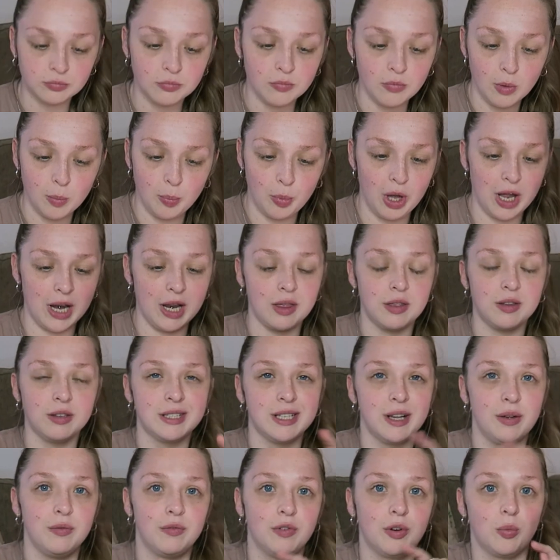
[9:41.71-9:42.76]
put anything
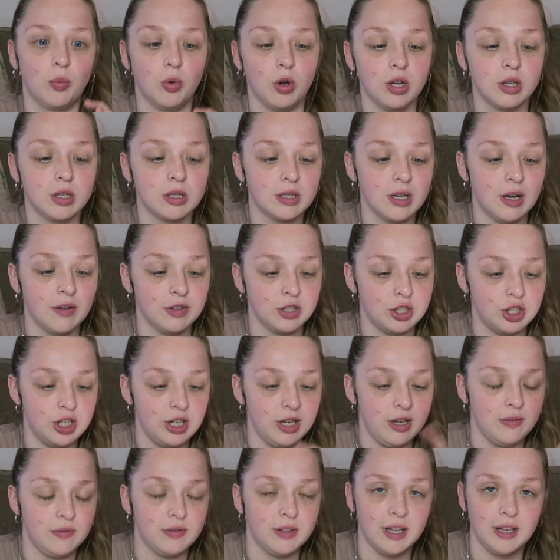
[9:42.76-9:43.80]
down for what I've
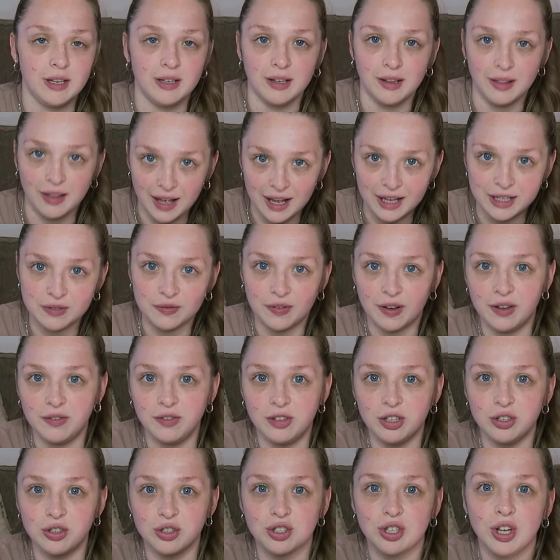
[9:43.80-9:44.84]
achieved in the last 5
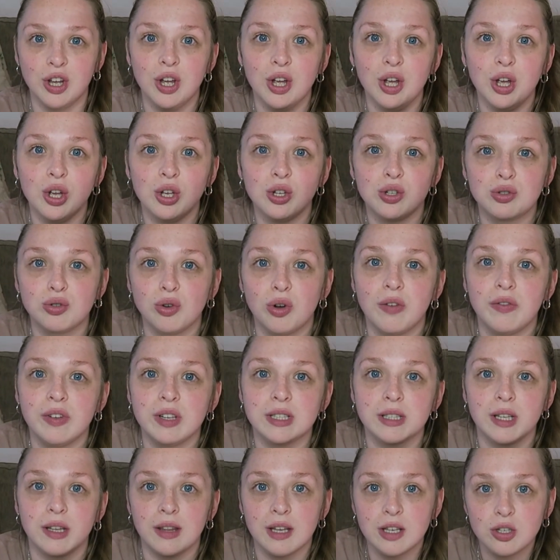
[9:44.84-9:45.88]
years. So
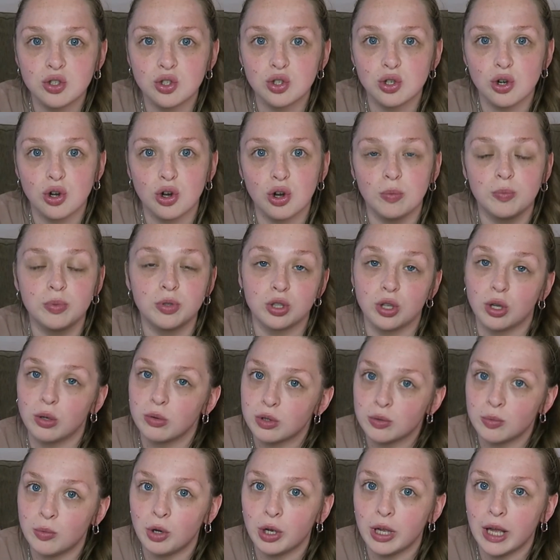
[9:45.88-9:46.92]
obviously this job, stopped
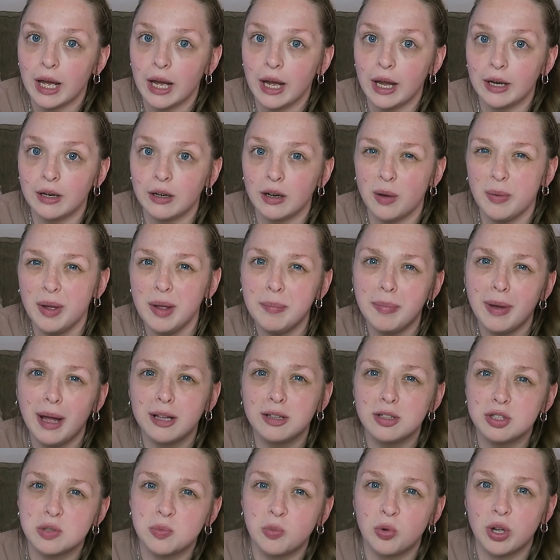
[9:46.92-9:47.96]
smoking. I went
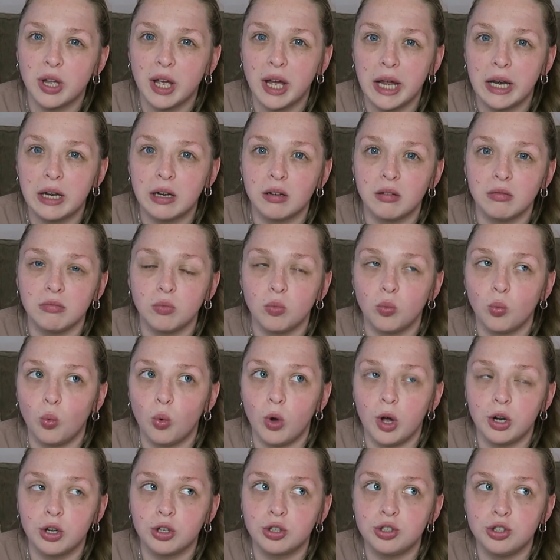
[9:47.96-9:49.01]
back to smoking
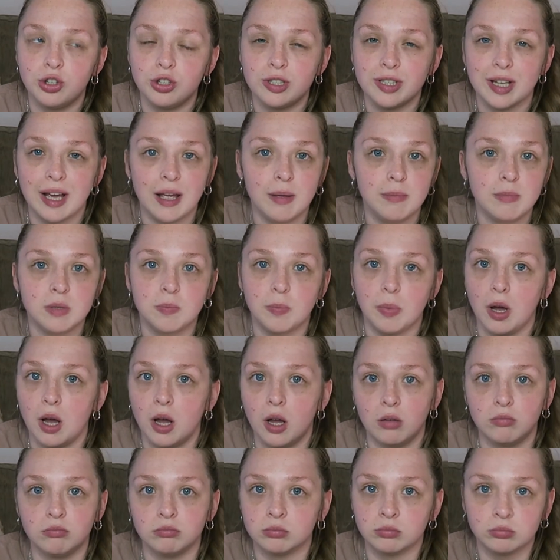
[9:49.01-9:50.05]
1 or 2 times,
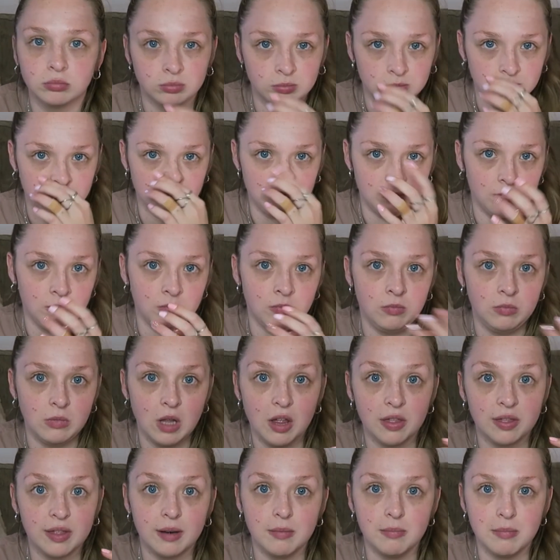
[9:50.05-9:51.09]
but
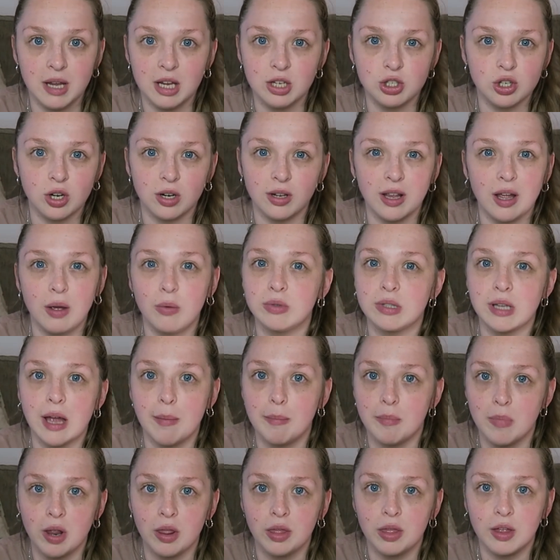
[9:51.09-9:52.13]
nothing major. Like, it was like a
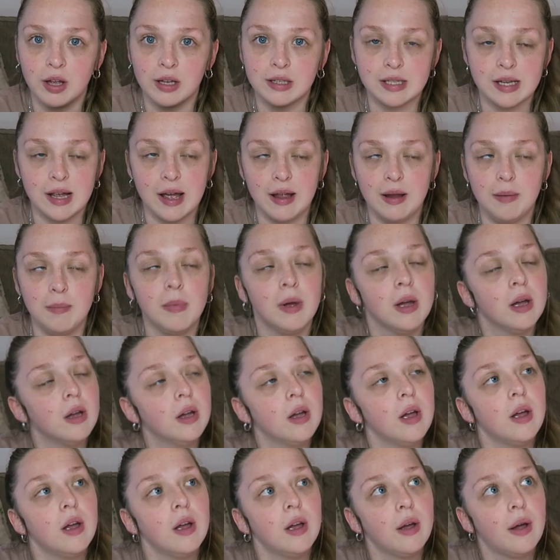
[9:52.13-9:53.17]
month at a time.
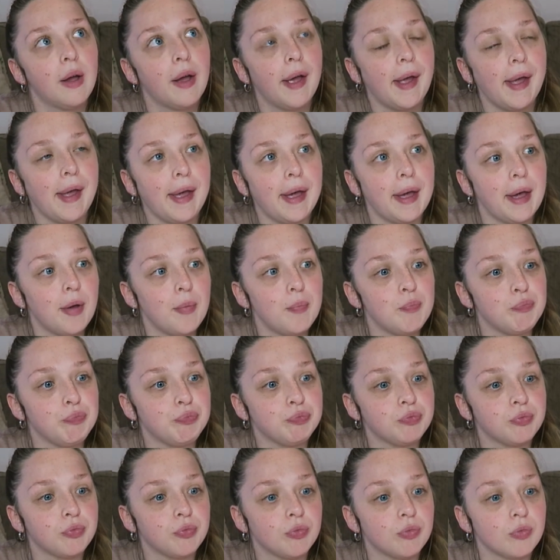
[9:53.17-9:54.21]

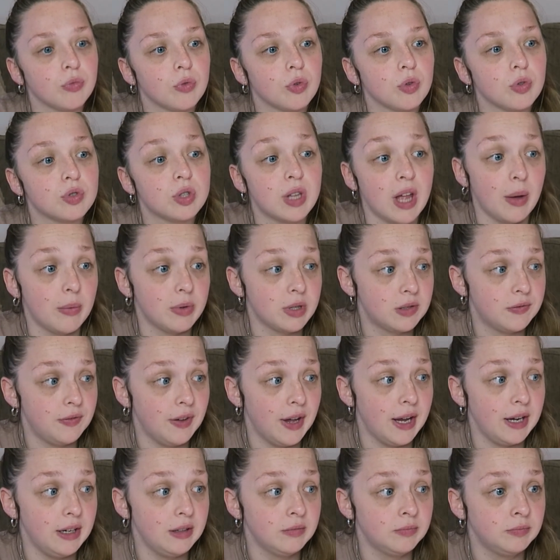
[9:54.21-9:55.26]
So that was
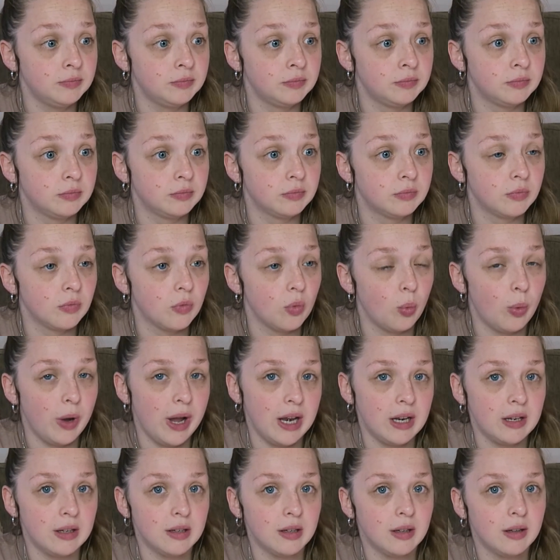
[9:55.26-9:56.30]
fine.
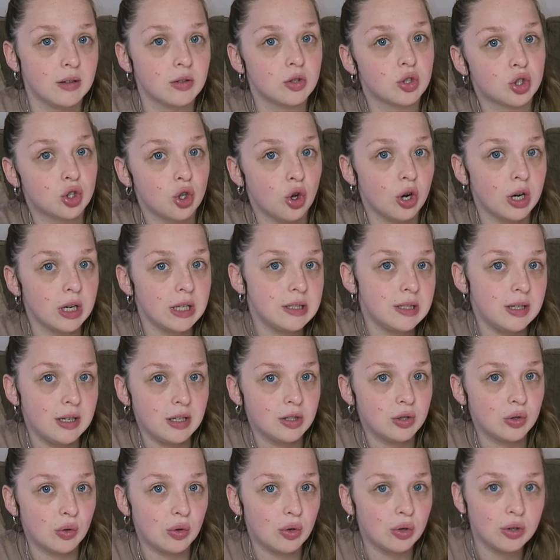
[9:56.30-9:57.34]
Went sort of
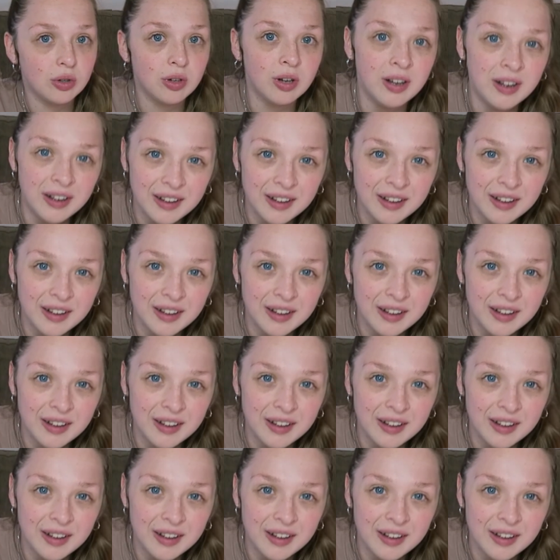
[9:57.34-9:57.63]
teetotal.